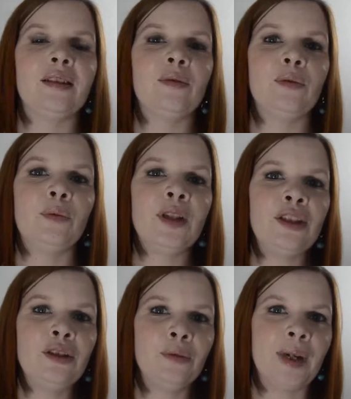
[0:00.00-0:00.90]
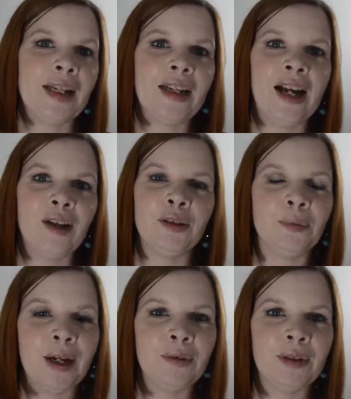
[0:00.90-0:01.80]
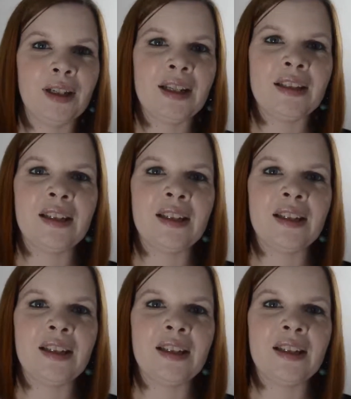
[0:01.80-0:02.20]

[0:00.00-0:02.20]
Once you write it out, you might realize